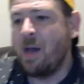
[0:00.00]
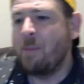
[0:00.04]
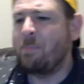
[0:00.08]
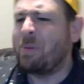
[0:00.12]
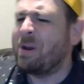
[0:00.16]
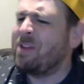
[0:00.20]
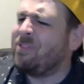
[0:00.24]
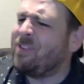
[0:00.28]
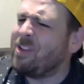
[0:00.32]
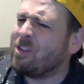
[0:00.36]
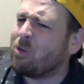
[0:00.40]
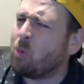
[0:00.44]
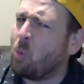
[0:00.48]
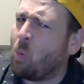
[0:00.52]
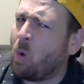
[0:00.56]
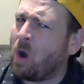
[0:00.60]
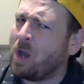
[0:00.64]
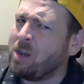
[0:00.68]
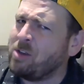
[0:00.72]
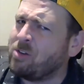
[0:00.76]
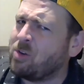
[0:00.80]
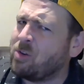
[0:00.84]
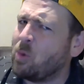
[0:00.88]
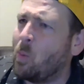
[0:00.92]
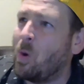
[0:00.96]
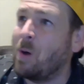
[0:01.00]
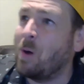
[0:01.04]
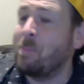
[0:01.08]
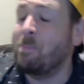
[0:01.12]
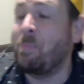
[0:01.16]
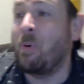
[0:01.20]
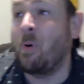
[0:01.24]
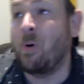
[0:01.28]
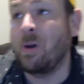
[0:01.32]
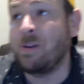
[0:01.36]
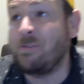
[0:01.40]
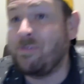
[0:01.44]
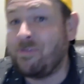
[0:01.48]
But if it's 1 to
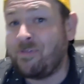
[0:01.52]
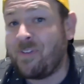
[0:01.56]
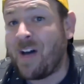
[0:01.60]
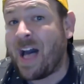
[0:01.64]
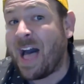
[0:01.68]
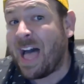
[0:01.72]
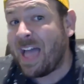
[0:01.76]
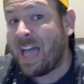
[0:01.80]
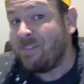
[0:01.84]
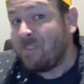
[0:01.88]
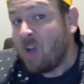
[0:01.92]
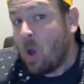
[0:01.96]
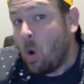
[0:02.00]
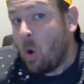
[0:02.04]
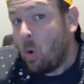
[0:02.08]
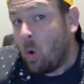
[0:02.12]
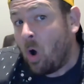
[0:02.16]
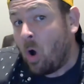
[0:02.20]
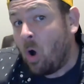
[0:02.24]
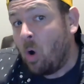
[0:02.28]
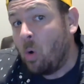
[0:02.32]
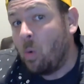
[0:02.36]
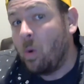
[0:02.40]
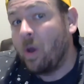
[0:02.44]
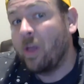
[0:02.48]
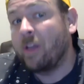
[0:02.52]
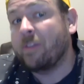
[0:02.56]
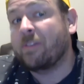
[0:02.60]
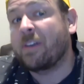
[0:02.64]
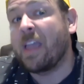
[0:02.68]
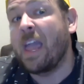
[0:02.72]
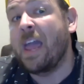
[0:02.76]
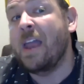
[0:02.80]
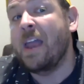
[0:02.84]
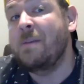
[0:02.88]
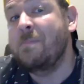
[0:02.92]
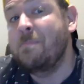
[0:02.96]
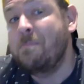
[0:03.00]
1.5, oh, well, it's
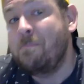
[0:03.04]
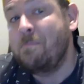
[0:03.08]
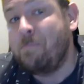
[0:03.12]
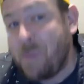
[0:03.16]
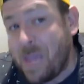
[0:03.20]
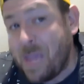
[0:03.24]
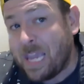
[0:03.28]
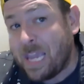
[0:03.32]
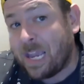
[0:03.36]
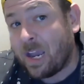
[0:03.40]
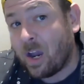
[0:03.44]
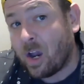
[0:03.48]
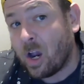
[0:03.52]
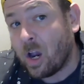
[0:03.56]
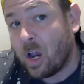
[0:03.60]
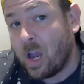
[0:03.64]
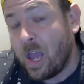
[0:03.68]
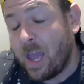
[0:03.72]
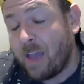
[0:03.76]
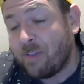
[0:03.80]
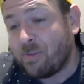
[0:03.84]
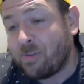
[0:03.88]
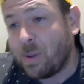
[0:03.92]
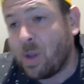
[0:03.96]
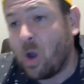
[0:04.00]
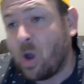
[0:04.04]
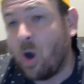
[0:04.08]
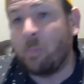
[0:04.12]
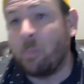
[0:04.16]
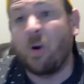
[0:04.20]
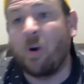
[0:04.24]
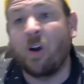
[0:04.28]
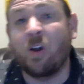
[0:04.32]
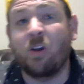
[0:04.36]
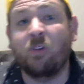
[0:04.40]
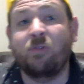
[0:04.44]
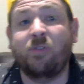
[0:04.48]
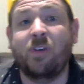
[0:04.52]
getting bigger as we go.
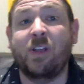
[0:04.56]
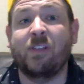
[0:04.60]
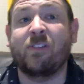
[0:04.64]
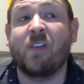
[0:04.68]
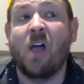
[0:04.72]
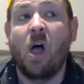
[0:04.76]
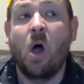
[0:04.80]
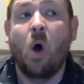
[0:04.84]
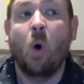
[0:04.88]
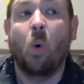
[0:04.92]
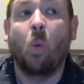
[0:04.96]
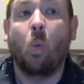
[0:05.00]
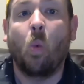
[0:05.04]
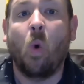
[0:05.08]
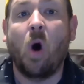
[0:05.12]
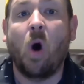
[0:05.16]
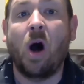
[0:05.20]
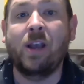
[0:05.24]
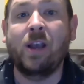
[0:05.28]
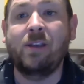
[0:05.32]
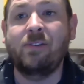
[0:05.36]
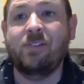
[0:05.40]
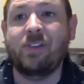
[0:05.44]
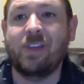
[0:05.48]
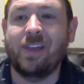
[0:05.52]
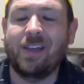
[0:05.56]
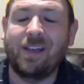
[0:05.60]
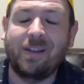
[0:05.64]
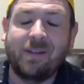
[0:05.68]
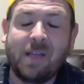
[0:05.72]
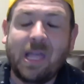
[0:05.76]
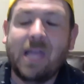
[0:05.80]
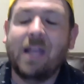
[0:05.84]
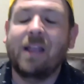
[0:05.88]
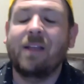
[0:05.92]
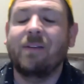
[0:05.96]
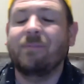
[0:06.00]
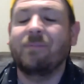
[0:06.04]
Or if it's 1 to,
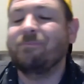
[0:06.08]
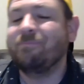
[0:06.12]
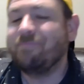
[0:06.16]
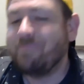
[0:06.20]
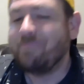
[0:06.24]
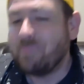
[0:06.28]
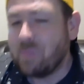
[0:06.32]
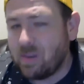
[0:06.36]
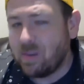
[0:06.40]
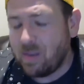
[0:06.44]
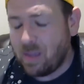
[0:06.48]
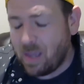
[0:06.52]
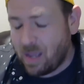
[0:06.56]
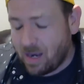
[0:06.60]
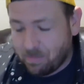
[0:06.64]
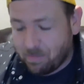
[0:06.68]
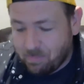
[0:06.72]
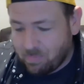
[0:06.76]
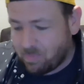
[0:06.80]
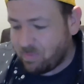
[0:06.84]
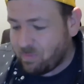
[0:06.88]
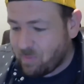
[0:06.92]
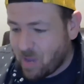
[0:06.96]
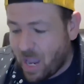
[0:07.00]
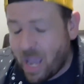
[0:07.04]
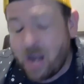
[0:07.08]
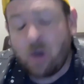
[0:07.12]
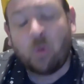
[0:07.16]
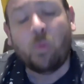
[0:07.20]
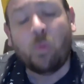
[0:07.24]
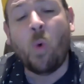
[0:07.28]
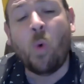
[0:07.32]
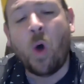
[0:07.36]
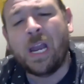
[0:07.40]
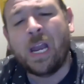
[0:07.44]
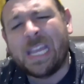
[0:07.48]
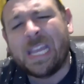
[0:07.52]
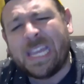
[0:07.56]
and I
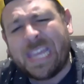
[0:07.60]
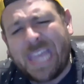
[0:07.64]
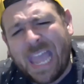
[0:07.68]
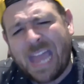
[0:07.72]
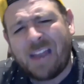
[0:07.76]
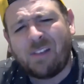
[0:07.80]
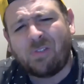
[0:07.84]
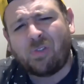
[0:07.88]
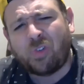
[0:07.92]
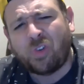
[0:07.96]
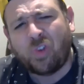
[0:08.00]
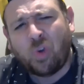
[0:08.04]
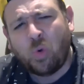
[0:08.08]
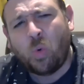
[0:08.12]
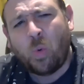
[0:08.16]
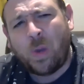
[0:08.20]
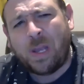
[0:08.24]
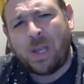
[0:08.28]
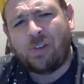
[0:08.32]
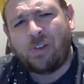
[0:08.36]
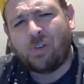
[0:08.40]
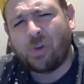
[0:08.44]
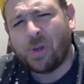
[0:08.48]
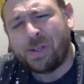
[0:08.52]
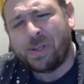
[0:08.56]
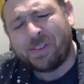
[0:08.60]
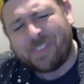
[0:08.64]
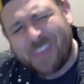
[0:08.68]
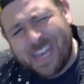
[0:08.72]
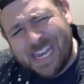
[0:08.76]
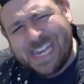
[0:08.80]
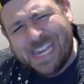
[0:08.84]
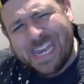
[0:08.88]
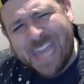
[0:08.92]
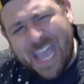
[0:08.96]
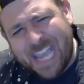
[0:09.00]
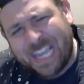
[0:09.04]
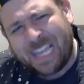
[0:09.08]
don't want to get too into it, the
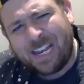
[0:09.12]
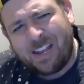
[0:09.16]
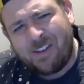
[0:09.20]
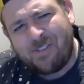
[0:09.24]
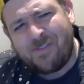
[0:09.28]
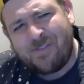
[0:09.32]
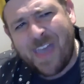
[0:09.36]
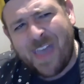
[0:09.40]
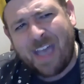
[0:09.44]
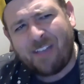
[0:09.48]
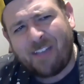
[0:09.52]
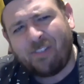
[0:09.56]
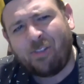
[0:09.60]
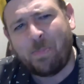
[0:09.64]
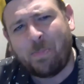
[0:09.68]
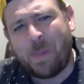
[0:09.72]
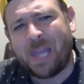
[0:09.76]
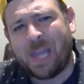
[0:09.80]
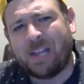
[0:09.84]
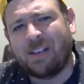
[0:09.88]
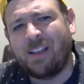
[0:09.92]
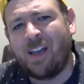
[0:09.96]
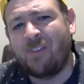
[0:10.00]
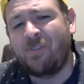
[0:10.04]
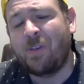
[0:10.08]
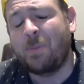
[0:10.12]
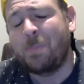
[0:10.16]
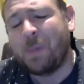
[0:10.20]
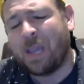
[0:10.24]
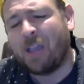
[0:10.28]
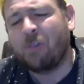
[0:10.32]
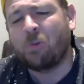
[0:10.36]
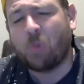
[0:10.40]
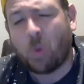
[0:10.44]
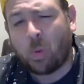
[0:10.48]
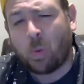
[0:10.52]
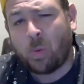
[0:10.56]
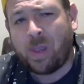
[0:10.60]
negative aspect of it,
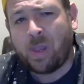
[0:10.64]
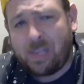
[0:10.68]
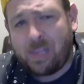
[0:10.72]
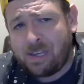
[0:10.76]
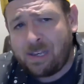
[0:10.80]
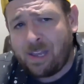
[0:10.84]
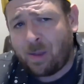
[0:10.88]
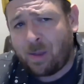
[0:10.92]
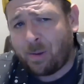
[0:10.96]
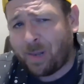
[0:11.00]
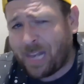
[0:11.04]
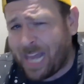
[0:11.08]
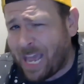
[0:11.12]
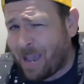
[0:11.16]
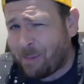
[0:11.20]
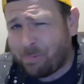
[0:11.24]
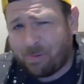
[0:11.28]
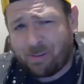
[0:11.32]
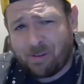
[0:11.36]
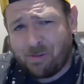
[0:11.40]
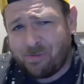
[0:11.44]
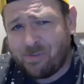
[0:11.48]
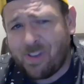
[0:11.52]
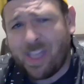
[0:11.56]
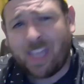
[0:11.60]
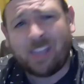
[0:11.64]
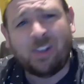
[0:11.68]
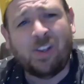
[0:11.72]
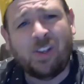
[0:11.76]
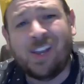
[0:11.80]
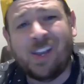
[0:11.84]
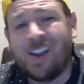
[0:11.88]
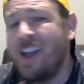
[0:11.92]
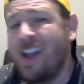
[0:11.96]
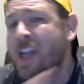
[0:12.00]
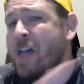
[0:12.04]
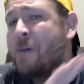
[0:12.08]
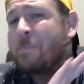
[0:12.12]
because we're really dealing with absolute value
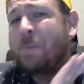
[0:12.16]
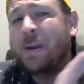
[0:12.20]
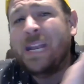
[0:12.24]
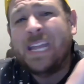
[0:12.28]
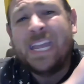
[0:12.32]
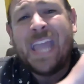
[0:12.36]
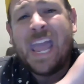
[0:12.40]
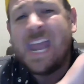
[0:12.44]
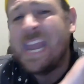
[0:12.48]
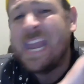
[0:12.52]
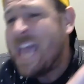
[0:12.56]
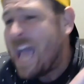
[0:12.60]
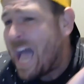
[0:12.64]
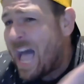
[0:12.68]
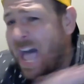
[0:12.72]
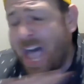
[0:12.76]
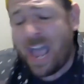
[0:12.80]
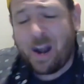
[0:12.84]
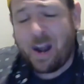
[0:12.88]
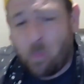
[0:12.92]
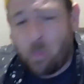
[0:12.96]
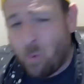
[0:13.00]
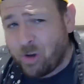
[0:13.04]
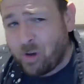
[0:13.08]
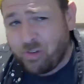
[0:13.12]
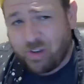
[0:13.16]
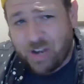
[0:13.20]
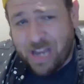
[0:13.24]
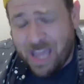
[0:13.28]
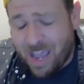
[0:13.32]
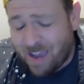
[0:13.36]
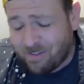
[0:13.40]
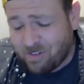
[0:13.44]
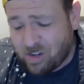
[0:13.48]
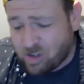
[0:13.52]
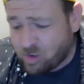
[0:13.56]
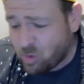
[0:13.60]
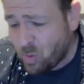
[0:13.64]
here. But again, I don't want you to
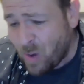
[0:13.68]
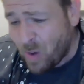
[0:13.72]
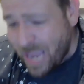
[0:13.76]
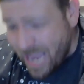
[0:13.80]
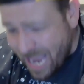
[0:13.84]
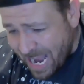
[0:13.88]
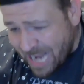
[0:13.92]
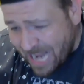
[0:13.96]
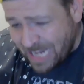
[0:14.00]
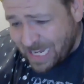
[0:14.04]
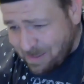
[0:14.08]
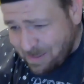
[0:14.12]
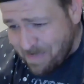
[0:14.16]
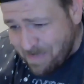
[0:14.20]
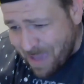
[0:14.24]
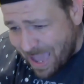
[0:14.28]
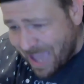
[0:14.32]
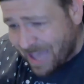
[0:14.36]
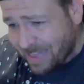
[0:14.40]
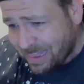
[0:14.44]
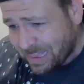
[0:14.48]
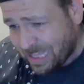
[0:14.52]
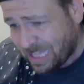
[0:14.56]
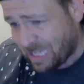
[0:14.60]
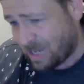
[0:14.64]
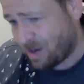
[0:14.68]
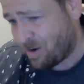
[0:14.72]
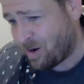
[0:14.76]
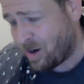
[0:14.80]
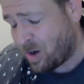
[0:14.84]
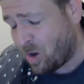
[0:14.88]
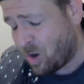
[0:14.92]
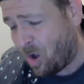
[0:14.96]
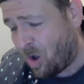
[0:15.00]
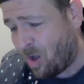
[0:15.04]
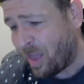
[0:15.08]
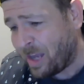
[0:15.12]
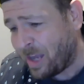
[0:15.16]
have to do any math here
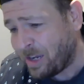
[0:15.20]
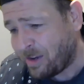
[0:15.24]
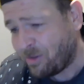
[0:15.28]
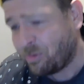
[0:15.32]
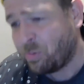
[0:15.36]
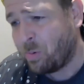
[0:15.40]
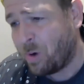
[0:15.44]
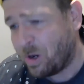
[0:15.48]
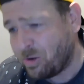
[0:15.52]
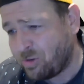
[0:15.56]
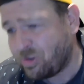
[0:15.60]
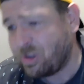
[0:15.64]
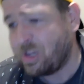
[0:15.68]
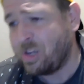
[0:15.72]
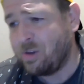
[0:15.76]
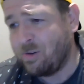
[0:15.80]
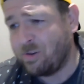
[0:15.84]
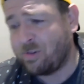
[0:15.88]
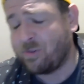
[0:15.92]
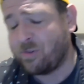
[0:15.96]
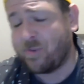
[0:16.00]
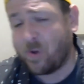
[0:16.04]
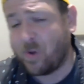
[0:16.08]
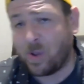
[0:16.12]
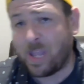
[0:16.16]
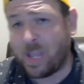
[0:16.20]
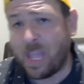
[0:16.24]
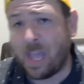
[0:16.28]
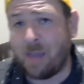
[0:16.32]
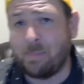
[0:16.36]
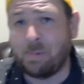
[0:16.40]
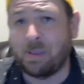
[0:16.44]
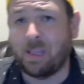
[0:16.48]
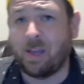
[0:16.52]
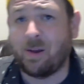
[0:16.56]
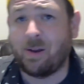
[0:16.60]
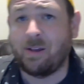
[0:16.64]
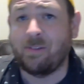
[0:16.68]
at all. I just want you to use your
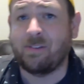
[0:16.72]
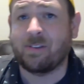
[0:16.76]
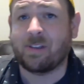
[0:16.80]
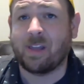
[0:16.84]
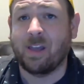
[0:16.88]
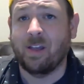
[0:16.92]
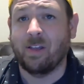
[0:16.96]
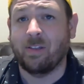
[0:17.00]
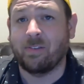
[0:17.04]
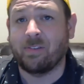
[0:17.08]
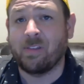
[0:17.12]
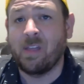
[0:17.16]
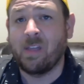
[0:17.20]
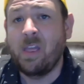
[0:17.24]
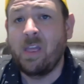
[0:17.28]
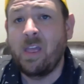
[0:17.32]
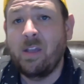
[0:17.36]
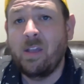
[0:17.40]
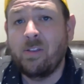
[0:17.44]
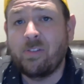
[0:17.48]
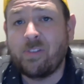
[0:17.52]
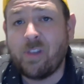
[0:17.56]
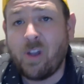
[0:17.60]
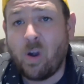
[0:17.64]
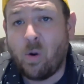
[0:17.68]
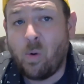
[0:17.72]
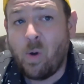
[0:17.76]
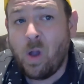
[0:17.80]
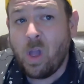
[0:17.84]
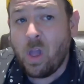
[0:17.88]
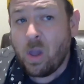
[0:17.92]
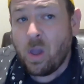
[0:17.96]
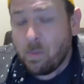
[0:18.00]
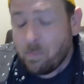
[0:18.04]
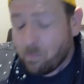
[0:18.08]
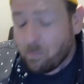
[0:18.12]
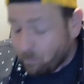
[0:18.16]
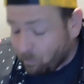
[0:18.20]
vocabulary skills. So
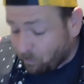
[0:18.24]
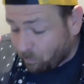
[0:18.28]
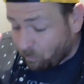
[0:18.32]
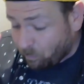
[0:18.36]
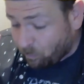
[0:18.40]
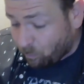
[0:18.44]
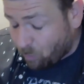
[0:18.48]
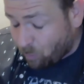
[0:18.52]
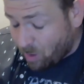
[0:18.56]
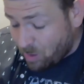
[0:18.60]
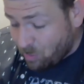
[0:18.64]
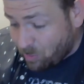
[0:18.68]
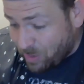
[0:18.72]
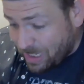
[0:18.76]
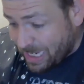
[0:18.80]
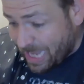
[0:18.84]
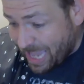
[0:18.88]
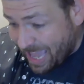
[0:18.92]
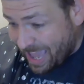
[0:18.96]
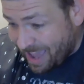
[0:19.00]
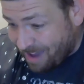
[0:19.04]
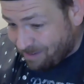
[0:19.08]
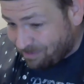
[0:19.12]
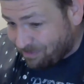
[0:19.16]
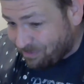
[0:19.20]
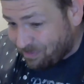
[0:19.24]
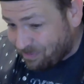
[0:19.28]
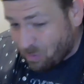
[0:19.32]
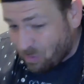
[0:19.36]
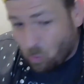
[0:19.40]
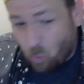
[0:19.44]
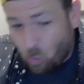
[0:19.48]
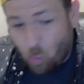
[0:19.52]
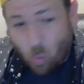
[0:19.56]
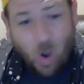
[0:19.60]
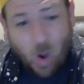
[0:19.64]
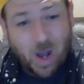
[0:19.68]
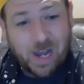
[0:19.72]
when we have
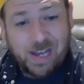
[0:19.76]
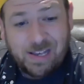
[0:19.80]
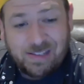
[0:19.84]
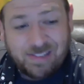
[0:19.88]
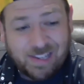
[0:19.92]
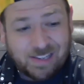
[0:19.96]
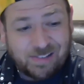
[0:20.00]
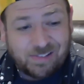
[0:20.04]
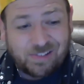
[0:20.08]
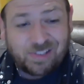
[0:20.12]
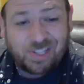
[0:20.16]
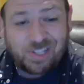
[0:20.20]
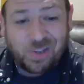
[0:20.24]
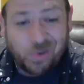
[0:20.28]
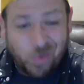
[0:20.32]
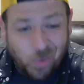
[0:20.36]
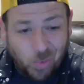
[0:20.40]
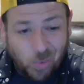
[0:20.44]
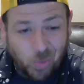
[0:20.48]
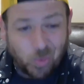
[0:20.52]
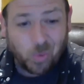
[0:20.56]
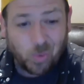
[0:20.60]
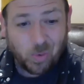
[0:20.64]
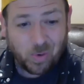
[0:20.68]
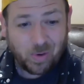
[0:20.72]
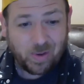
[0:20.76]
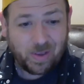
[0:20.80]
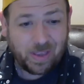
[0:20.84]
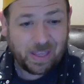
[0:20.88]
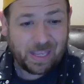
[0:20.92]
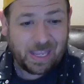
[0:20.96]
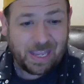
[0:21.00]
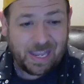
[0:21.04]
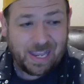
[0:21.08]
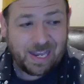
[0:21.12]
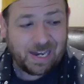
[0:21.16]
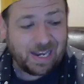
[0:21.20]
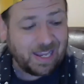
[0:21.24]
1 to 2,
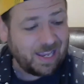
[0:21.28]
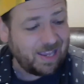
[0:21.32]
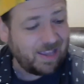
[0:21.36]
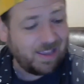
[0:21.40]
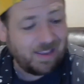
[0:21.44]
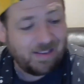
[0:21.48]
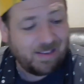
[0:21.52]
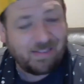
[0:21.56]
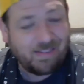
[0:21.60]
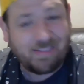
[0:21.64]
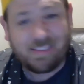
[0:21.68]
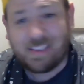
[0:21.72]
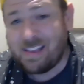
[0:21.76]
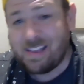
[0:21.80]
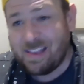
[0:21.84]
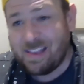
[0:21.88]
it is